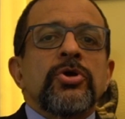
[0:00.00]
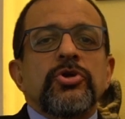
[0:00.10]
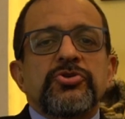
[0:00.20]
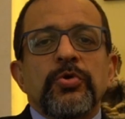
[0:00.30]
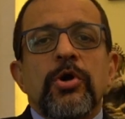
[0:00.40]

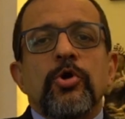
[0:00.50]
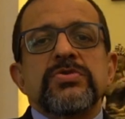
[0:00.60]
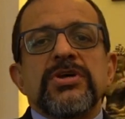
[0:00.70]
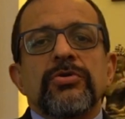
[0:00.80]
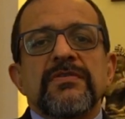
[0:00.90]
Your sugar
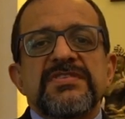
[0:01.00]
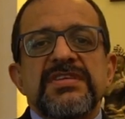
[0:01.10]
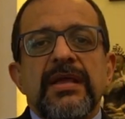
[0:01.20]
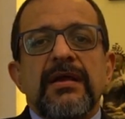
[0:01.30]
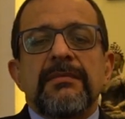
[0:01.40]
goes out of
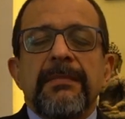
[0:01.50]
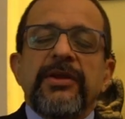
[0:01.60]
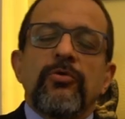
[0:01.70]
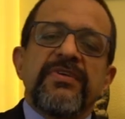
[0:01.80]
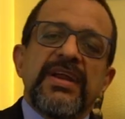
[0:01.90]
sync,
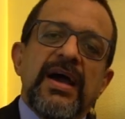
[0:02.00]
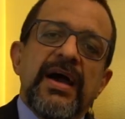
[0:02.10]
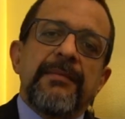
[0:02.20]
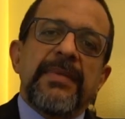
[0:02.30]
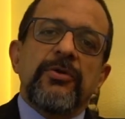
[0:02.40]
might go very
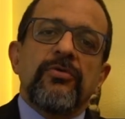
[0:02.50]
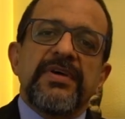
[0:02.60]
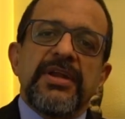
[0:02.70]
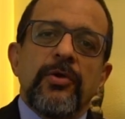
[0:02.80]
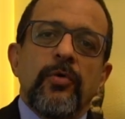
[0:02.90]
high, might go
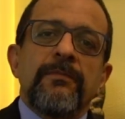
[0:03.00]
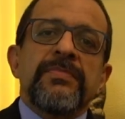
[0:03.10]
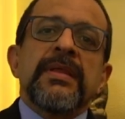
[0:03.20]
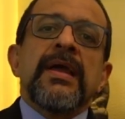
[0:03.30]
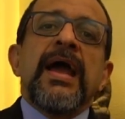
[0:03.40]
very low.
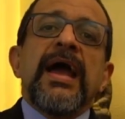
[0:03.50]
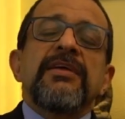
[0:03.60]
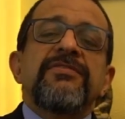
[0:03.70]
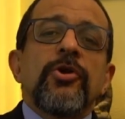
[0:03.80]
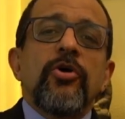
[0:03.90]
And
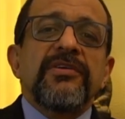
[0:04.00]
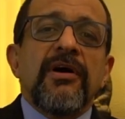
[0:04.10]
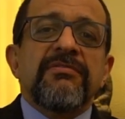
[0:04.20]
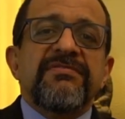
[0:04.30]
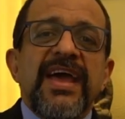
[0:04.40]
if you're not
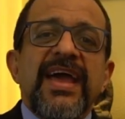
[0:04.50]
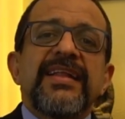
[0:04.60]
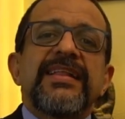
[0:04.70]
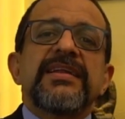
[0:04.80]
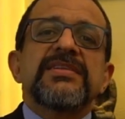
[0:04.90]

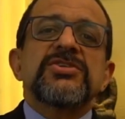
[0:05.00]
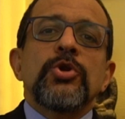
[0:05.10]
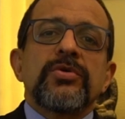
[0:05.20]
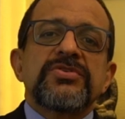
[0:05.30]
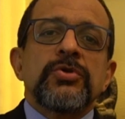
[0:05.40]
aware that it's
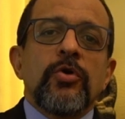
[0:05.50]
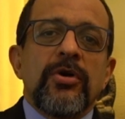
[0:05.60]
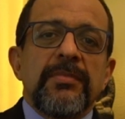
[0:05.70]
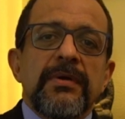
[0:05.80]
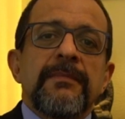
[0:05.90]
not
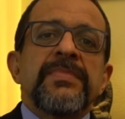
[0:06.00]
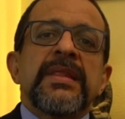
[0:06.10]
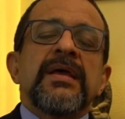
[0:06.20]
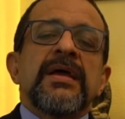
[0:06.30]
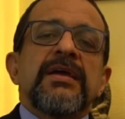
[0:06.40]
normal,
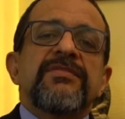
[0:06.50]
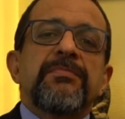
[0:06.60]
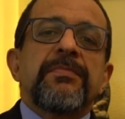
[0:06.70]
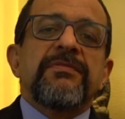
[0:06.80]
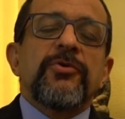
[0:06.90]

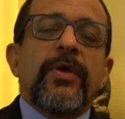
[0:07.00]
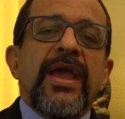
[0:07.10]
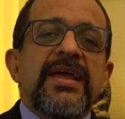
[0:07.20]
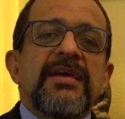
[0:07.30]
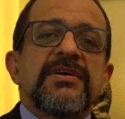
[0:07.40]
if your
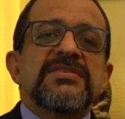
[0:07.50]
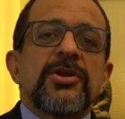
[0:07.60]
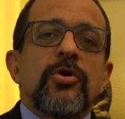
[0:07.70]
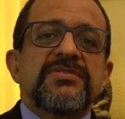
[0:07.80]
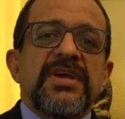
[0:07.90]
caregivers are
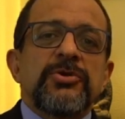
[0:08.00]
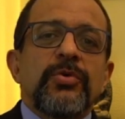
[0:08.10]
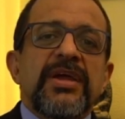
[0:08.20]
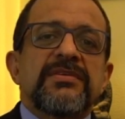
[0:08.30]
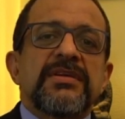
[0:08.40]
not
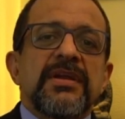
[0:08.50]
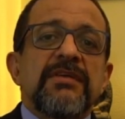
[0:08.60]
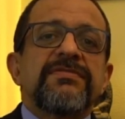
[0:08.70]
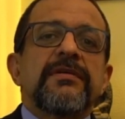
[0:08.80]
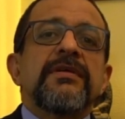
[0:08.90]
educated
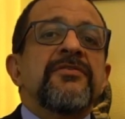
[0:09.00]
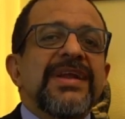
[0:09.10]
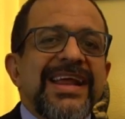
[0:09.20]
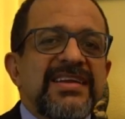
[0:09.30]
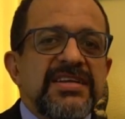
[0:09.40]
enough
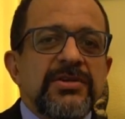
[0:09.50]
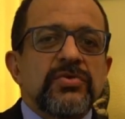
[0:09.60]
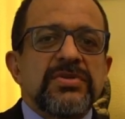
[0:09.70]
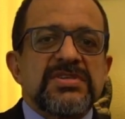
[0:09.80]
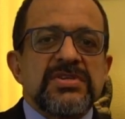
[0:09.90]
relating to this